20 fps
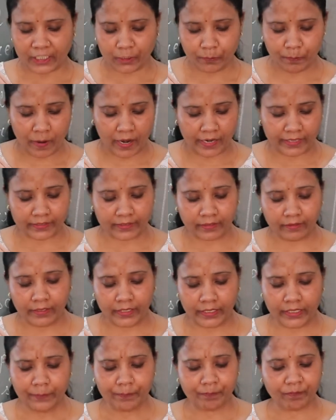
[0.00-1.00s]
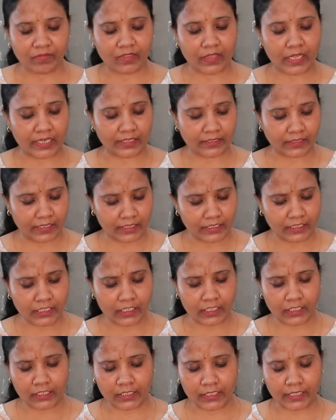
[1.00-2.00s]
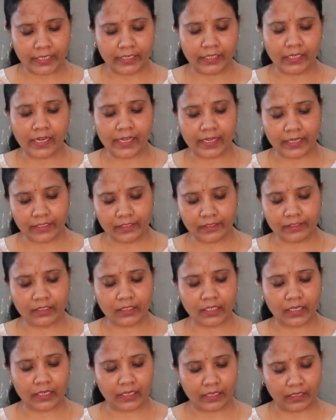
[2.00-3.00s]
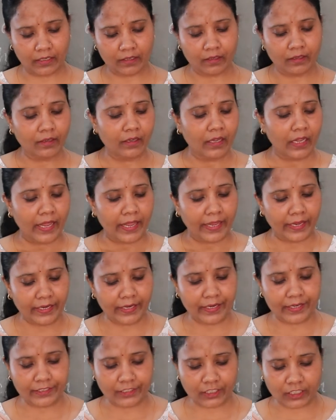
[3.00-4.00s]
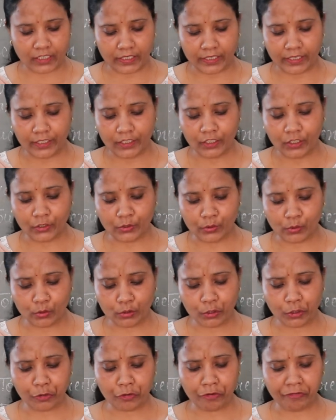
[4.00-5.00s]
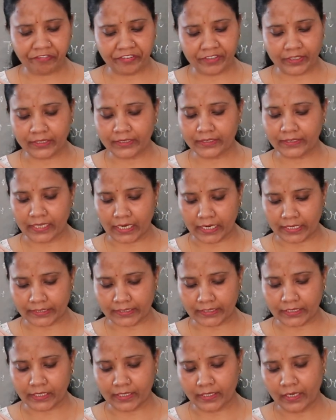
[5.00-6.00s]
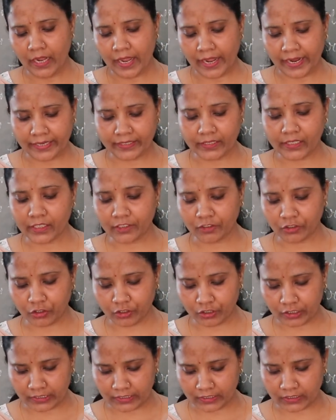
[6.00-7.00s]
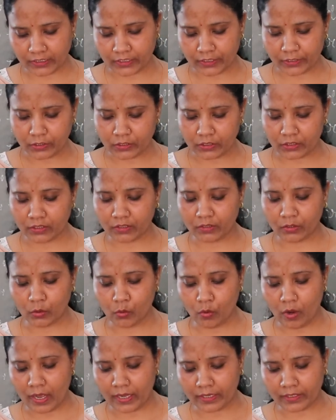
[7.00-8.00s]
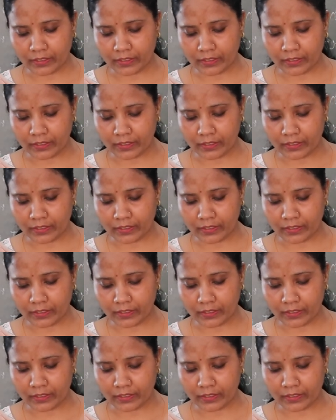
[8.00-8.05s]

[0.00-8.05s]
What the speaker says: smartly. The touch screen is a screen used to feed data and instruction to a